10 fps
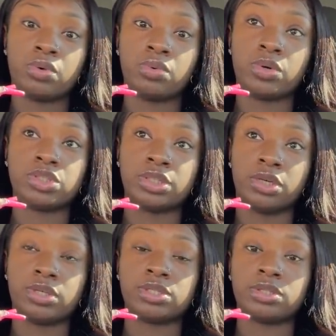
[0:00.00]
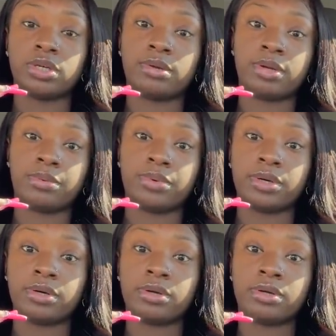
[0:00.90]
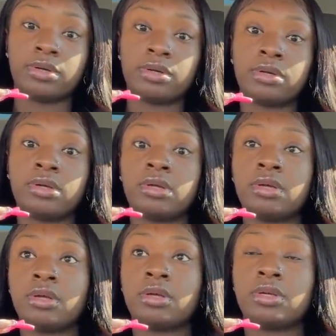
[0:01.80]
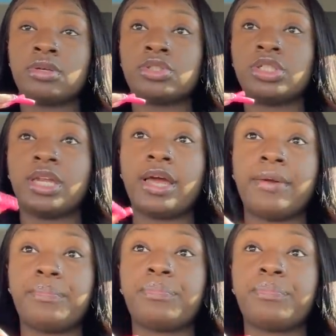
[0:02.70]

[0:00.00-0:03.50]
Well, she not on Instagram no more. She not.